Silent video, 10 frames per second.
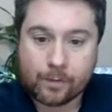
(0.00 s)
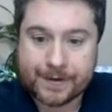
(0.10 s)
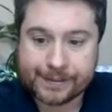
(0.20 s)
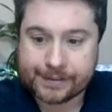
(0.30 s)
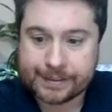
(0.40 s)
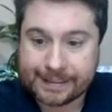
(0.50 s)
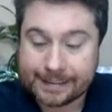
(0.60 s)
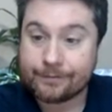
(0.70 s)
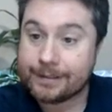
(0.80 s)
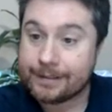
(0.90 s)
business
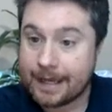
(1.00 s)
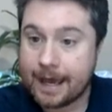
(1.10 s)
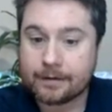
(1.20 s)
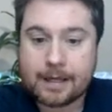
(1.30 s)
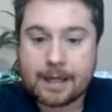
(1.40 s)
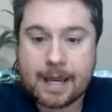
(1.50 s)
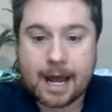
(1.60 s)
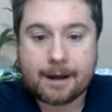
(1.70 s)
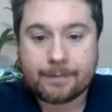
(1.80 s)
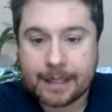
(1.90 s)
is for sale,
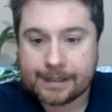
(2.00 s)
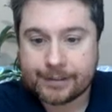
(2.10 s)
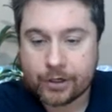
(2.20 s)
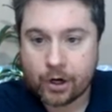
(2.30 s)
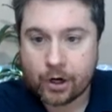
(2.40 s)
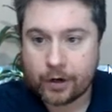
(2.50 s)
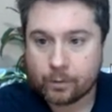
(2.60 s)
let us know and